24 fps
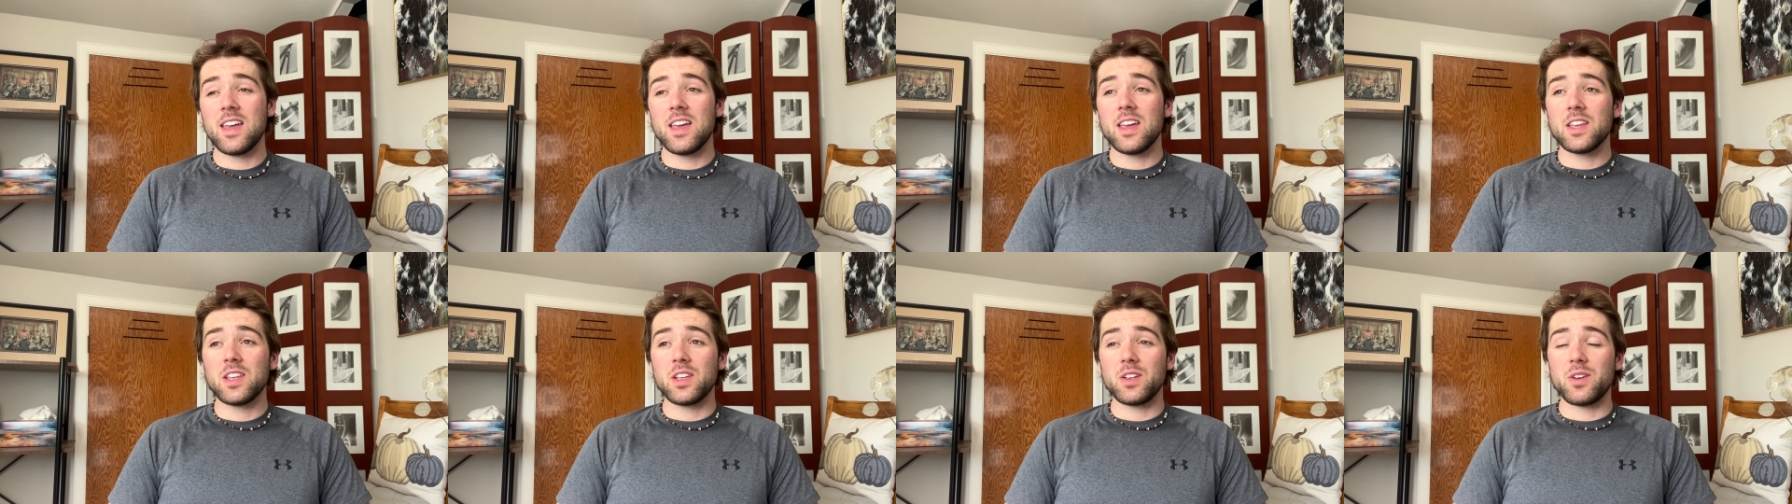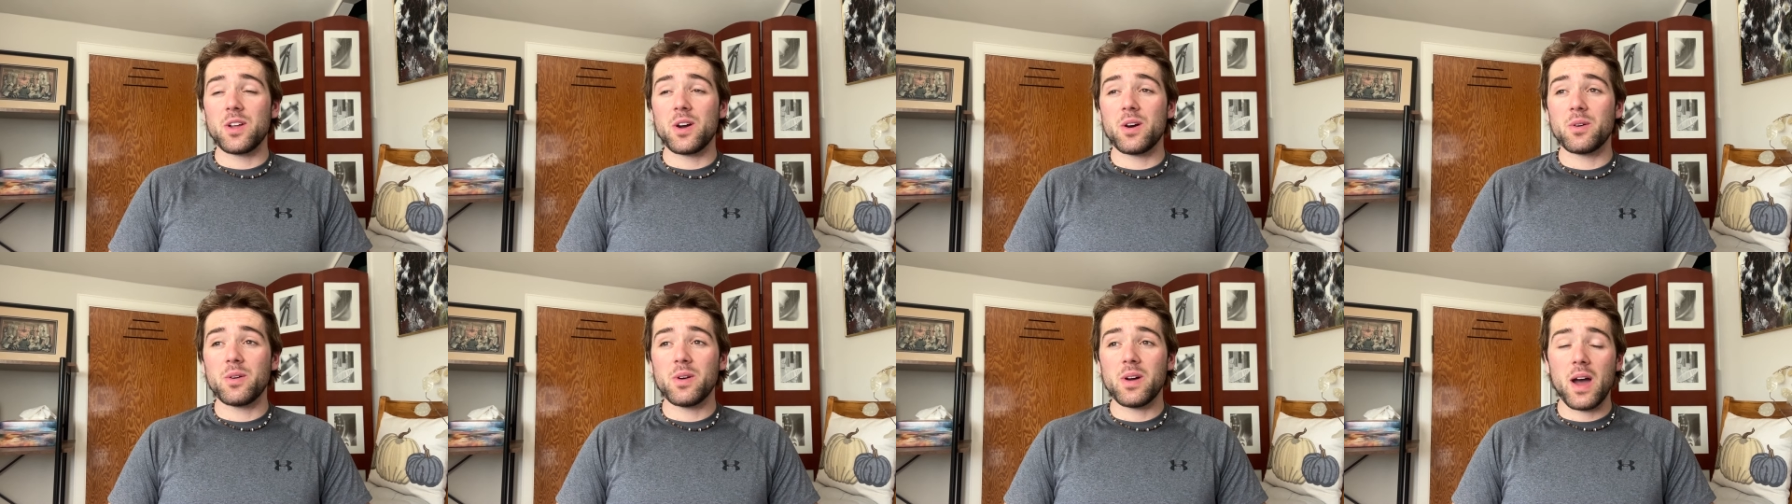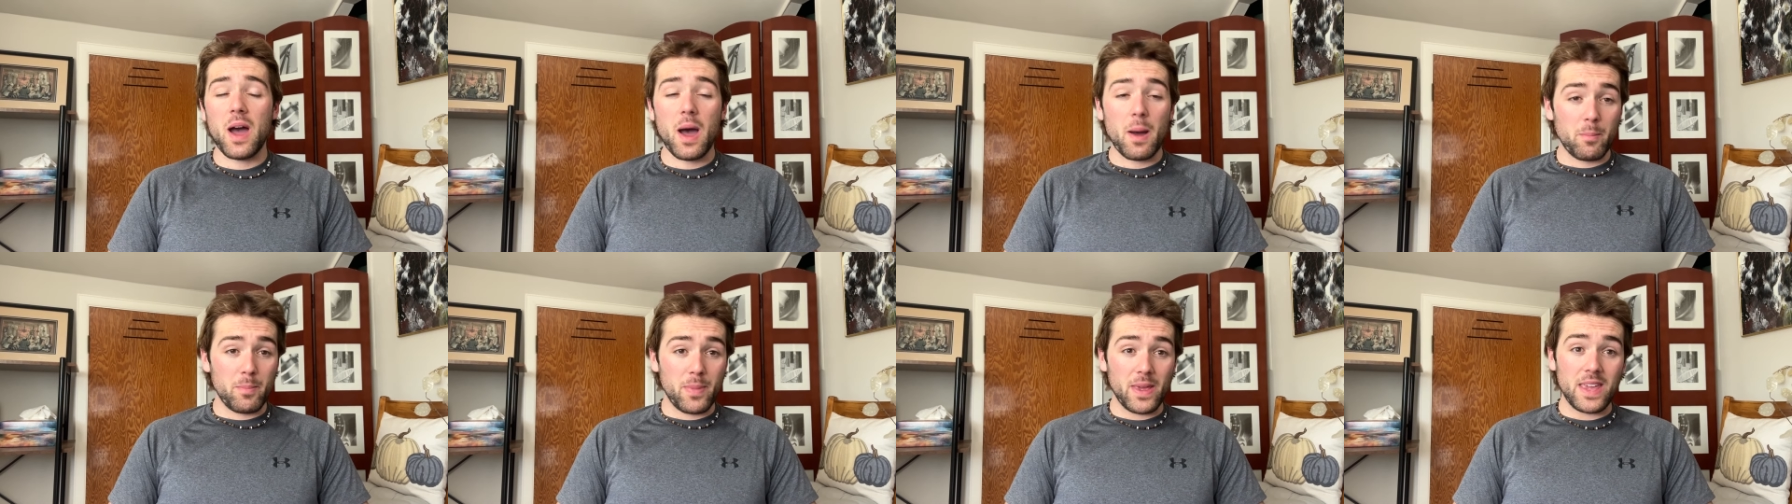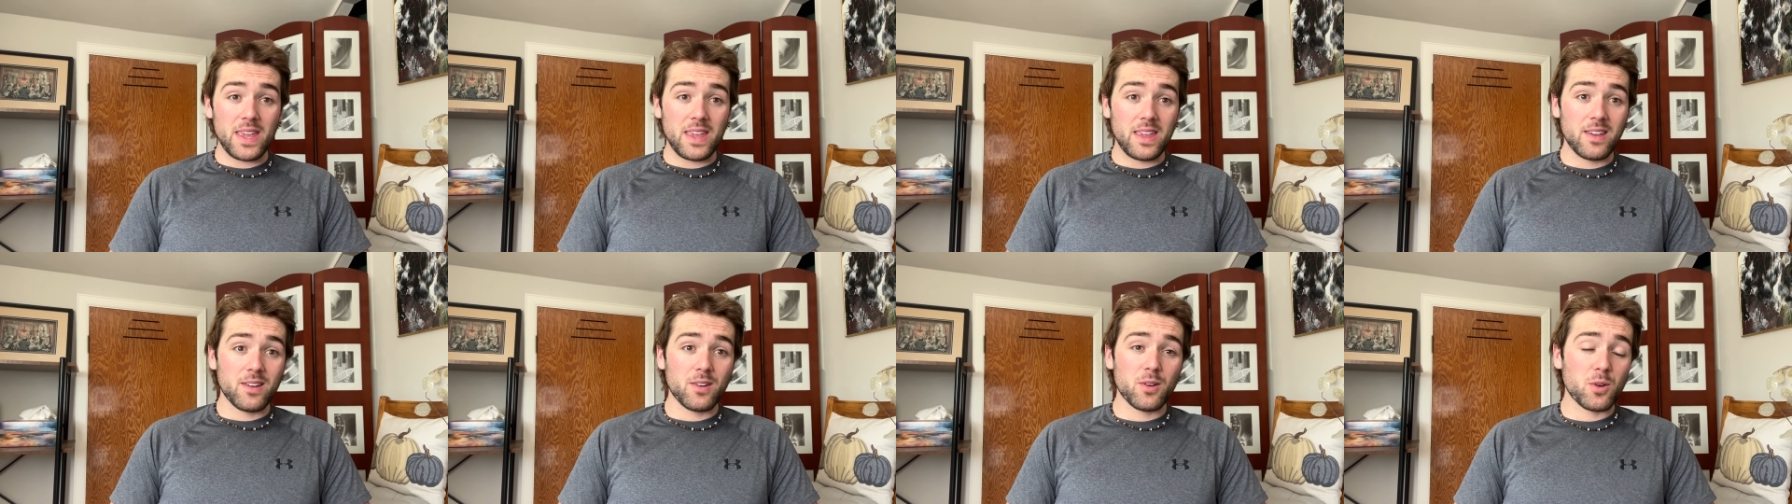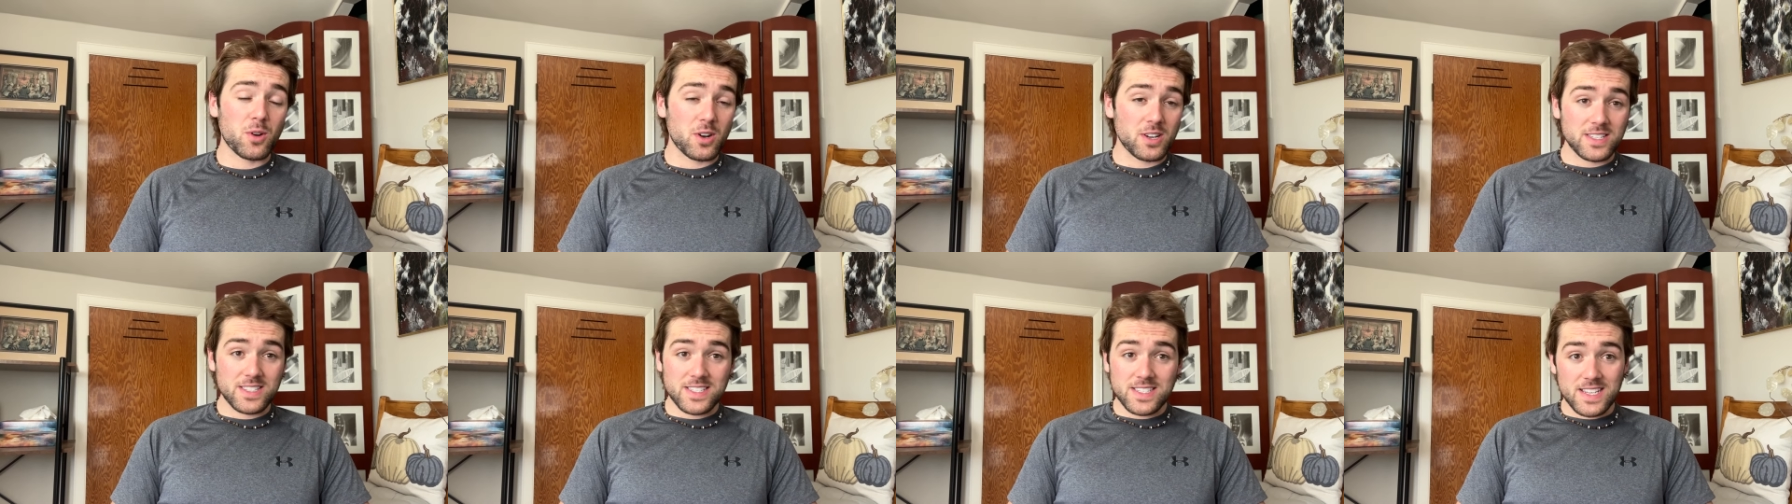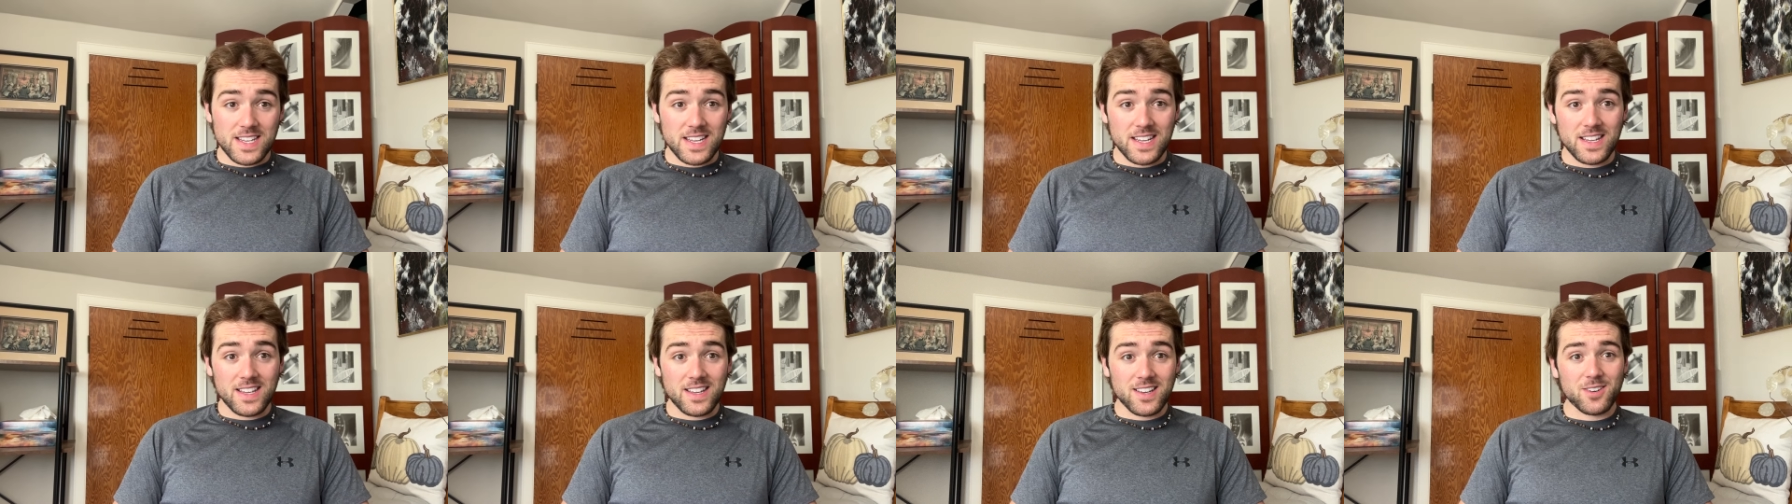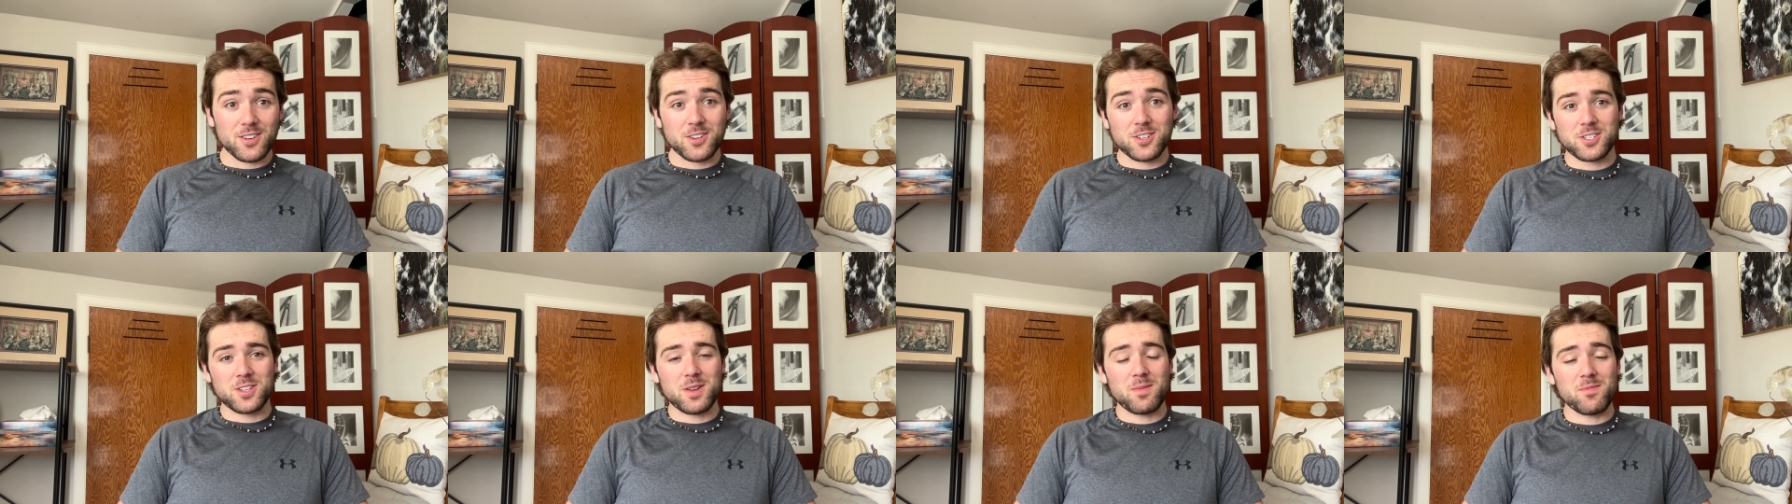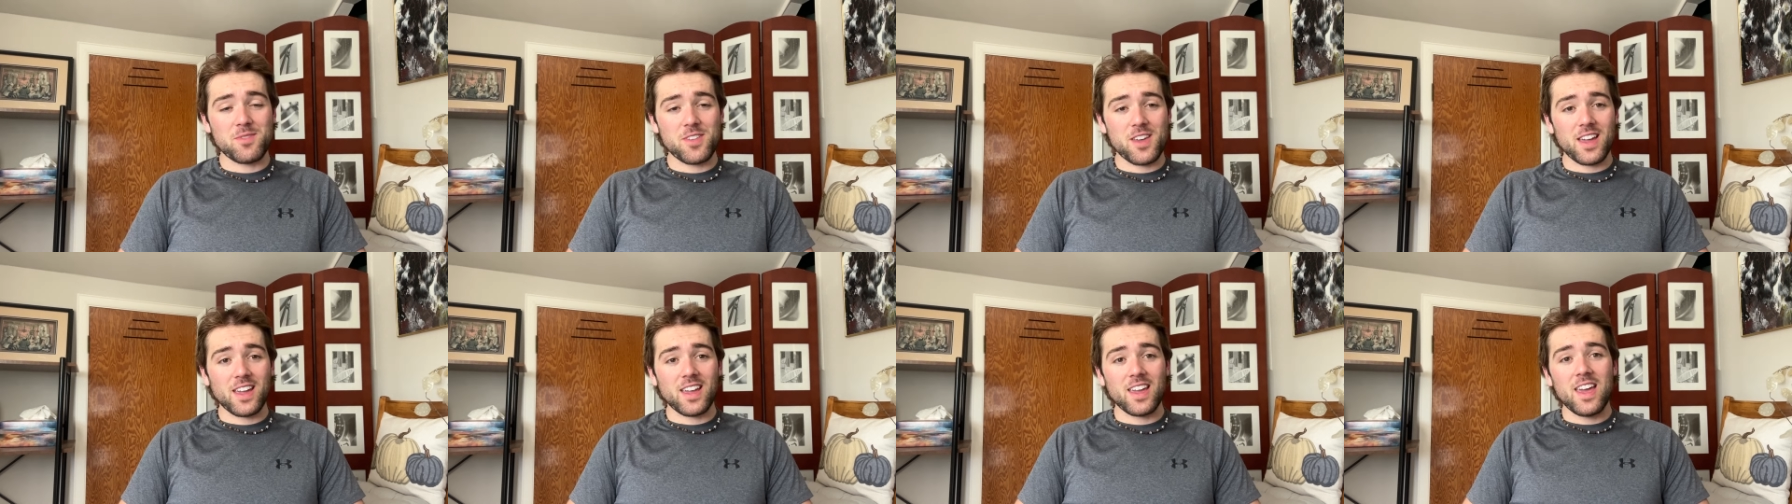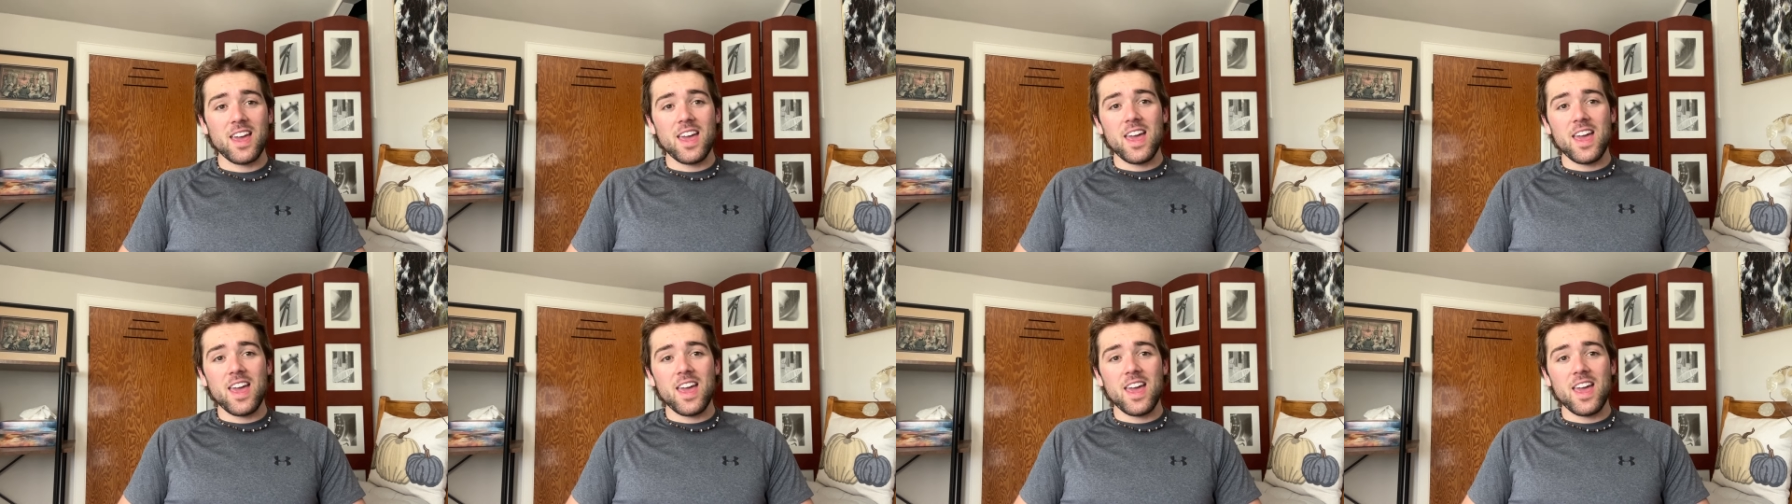you know, a B or a C or something.